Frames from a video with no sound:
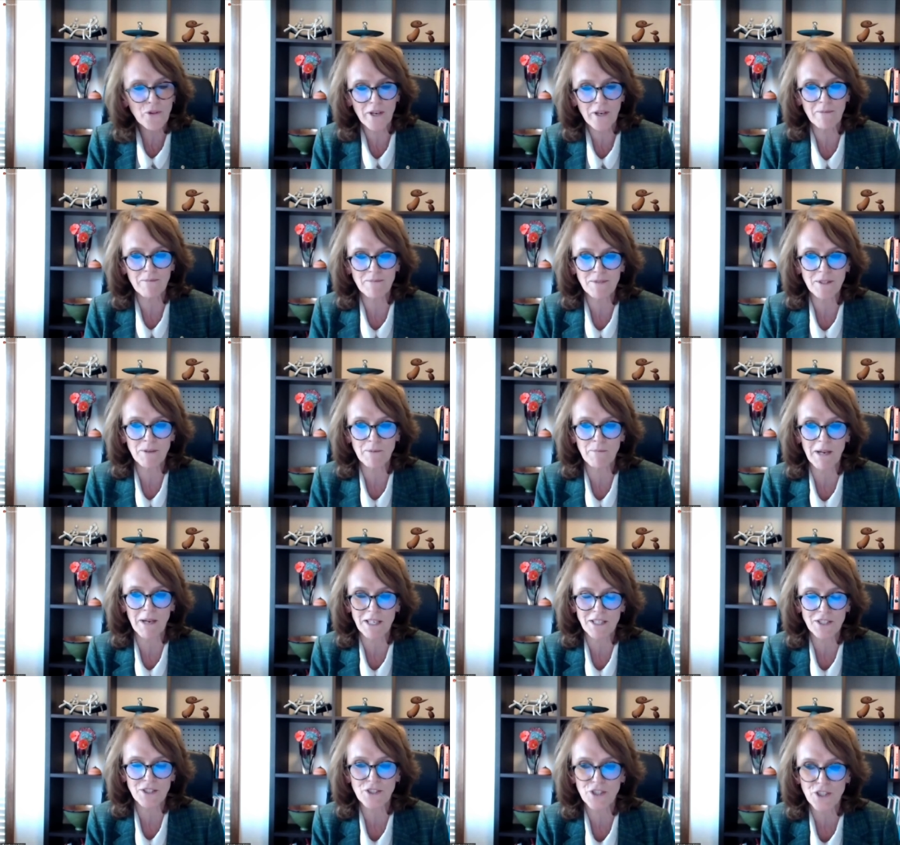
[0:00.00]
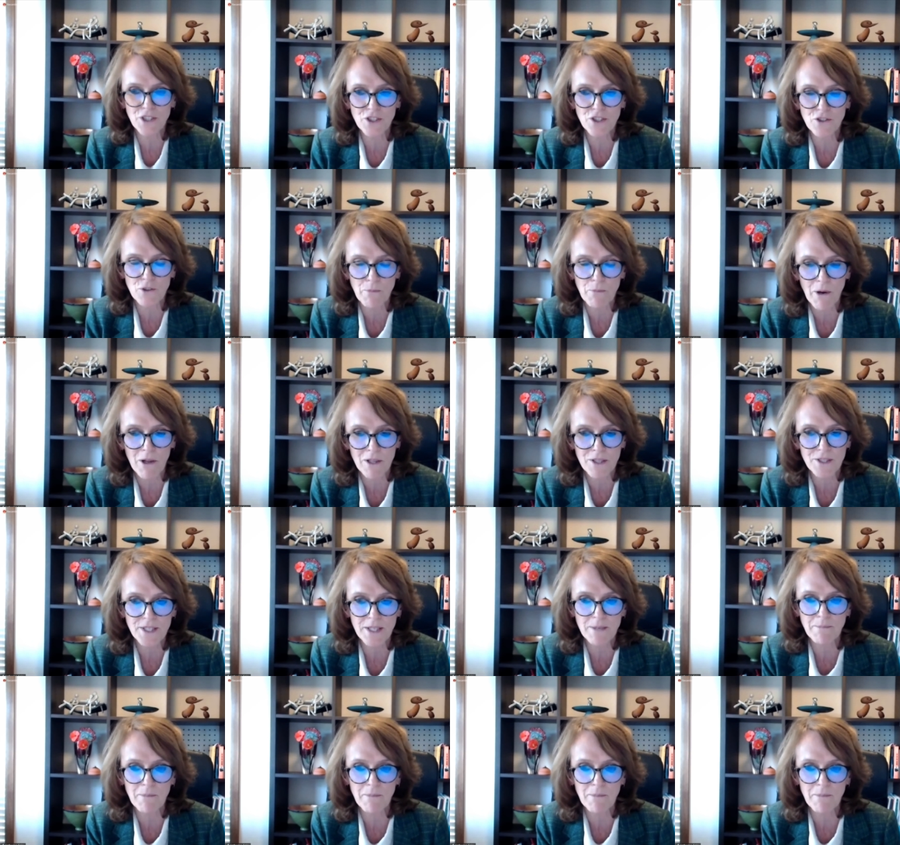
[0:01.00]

them to make decisions or policy.